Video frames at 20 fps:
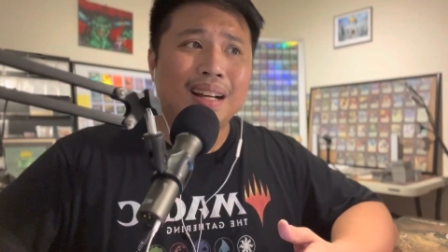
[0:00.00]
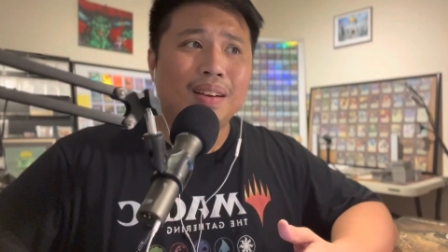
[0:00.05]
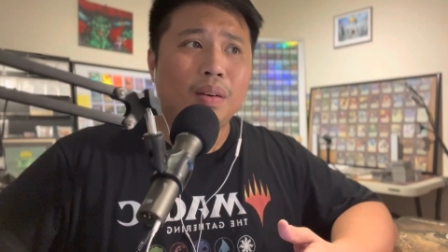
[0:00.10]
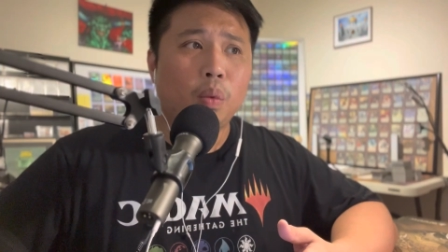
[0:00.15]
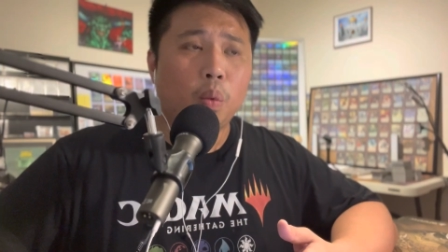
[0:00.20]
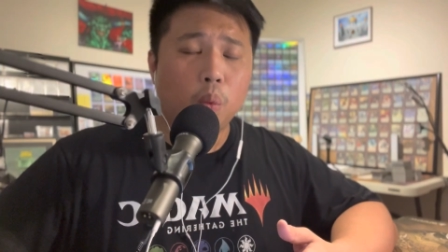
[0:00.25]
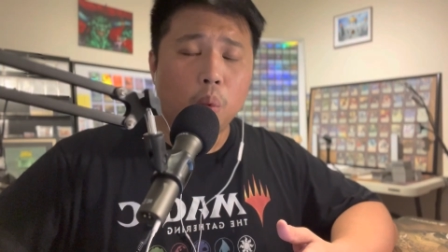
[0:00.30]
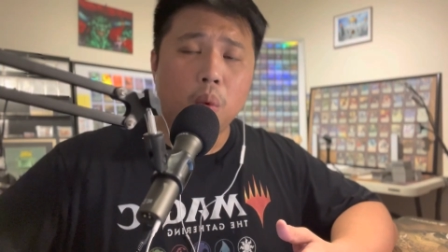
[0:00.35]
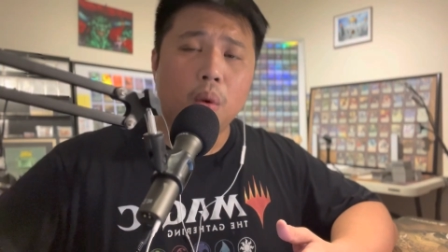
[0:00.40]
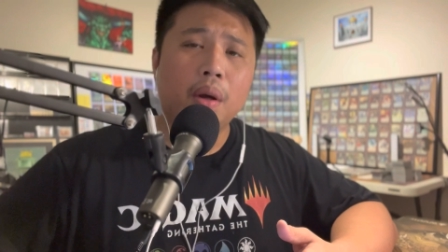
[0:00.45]

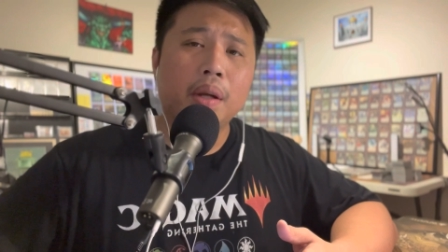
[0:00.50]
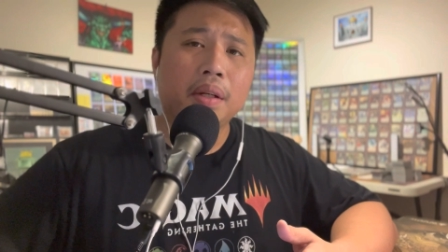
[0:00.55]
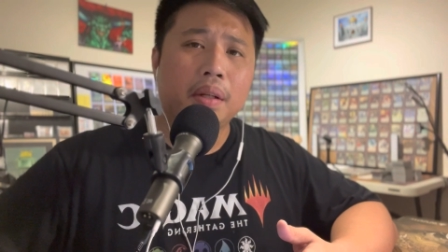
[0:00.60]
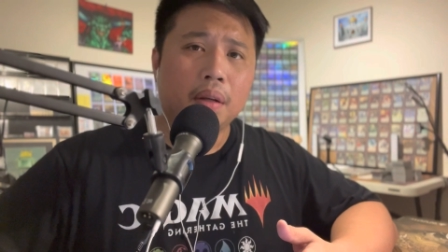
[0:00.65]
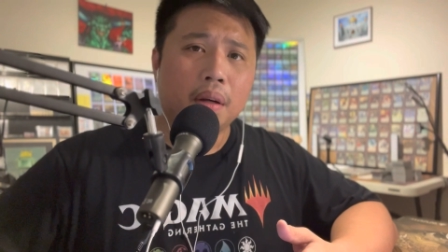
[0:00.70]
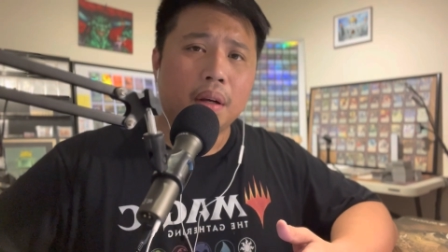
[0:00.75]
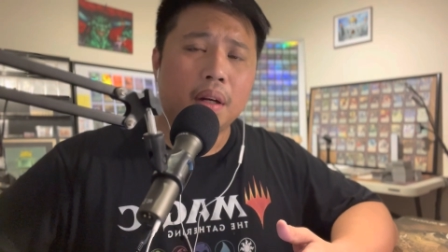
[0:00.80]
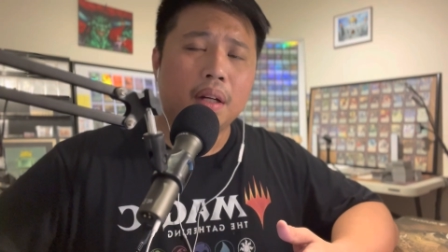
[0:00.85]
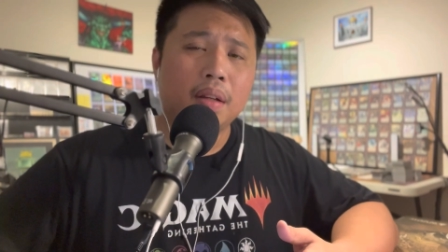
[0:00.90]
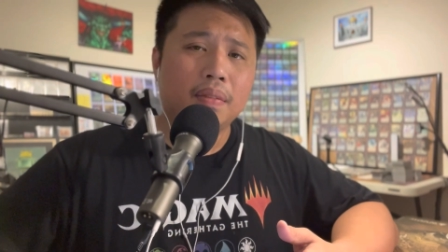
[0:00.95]
one
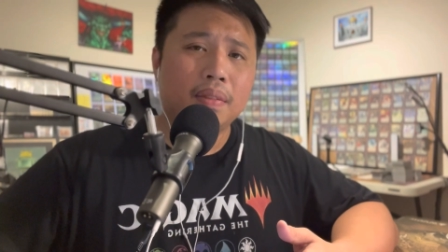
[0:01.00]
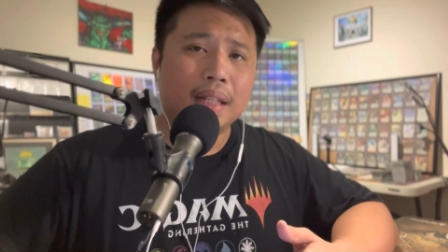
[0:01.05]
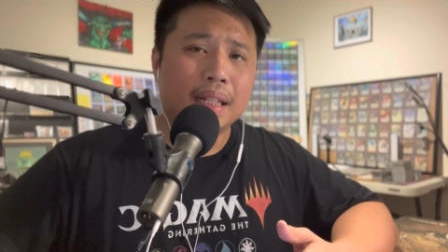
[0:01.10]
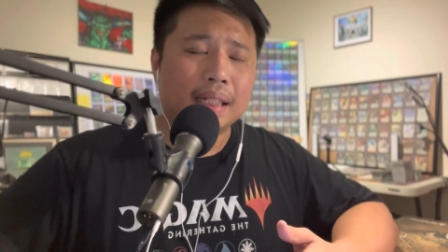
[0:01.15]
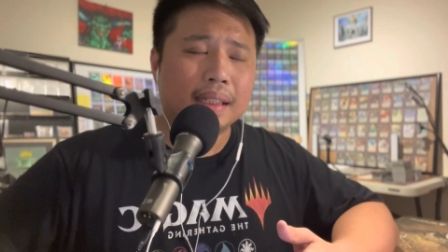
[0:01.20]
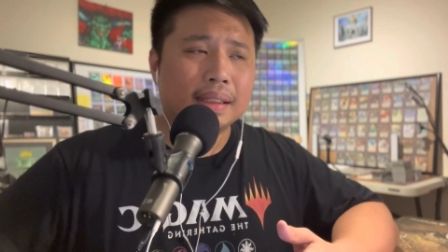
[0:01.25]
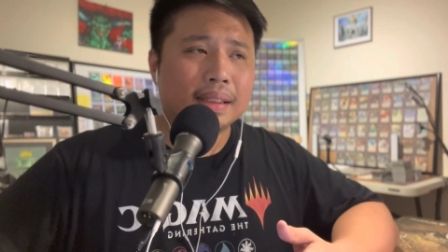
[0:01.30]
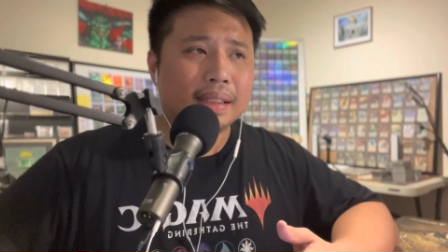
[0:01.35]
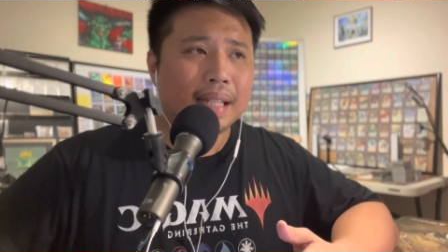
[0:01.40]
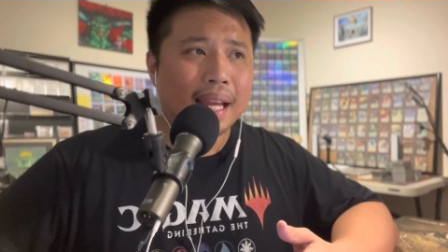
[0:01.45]
card of
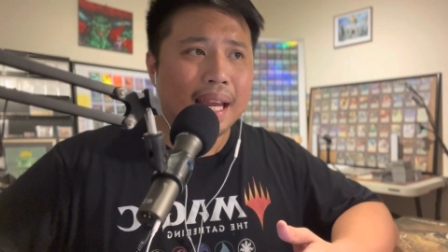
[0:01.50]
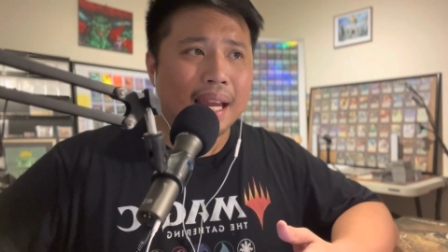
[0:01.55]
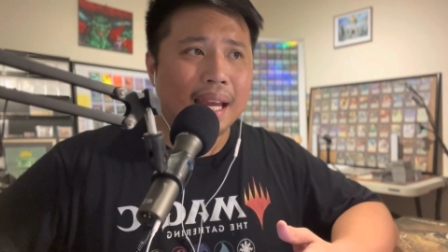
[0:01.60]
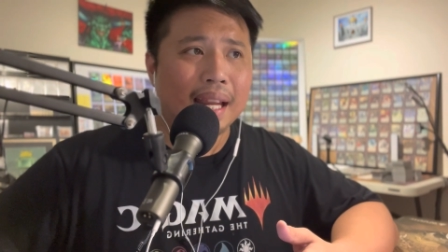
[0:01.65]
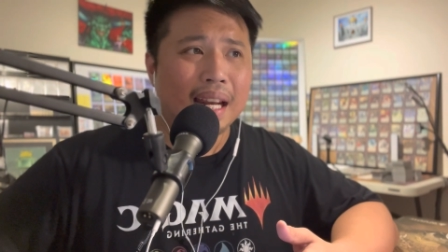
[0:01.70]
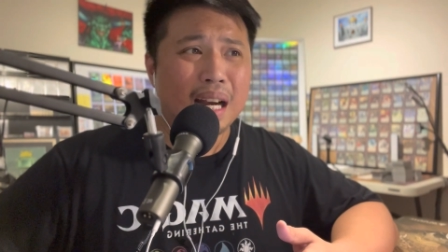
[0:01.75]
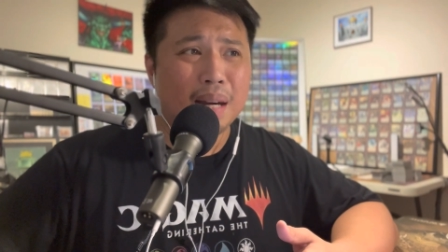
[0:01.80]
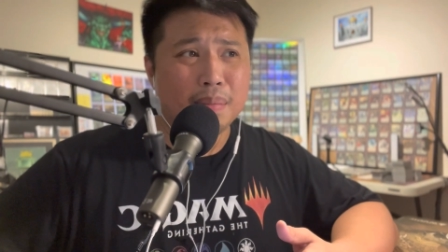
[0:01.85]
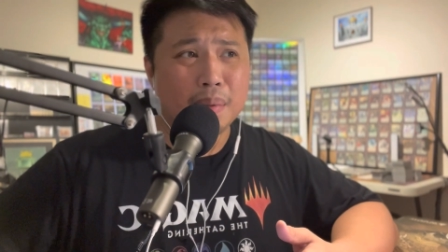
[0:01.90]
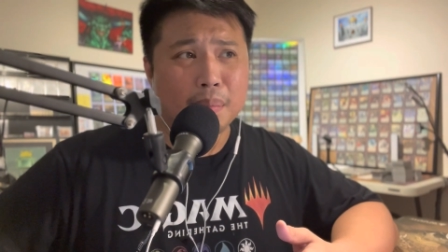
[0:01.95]
this,
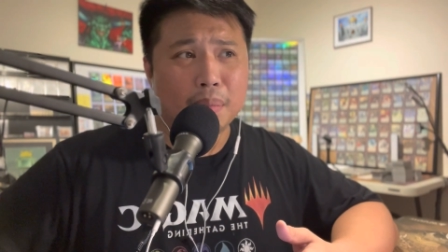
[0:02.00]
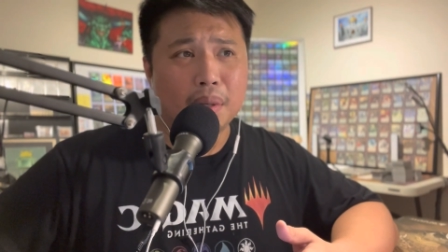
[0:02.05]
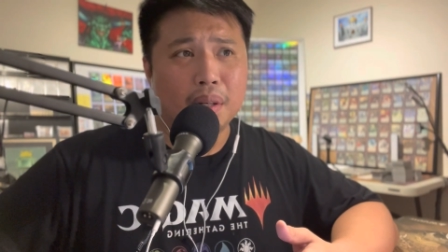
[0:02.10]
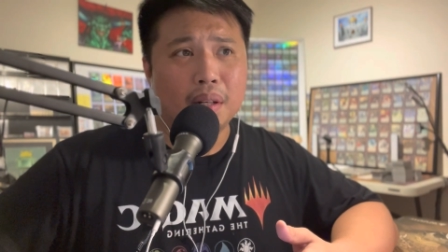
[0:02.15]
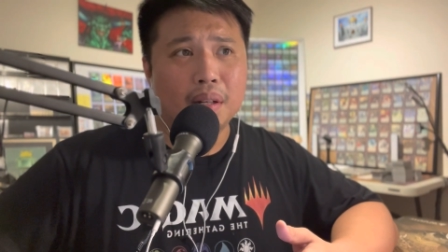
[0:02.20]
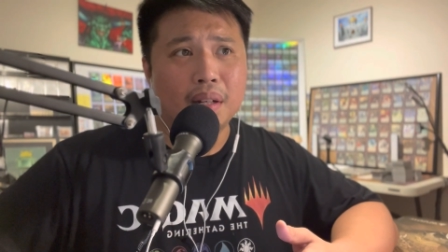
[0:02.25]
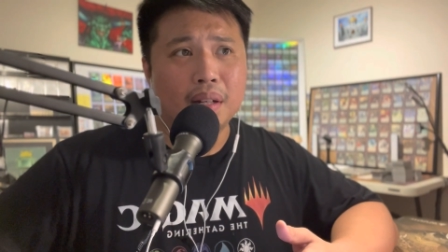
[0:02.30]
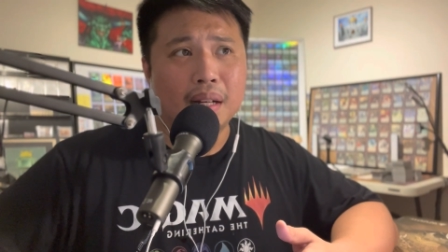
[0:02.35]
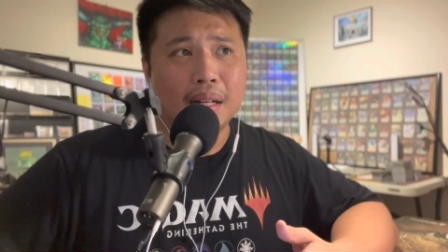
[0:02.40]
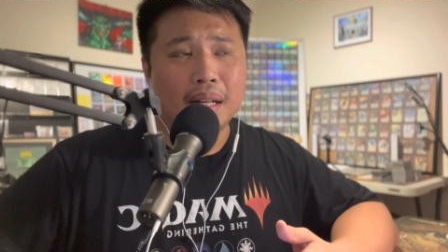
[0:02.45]
and I
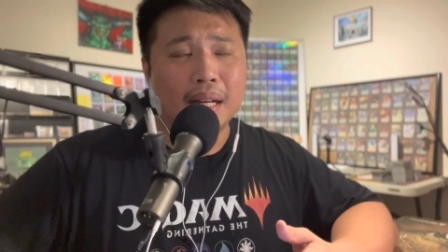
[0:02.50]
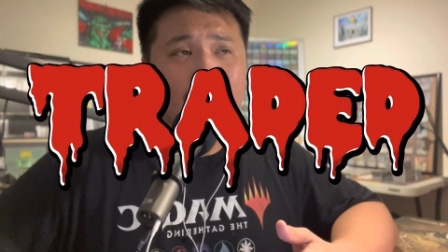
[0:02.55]
remember uh,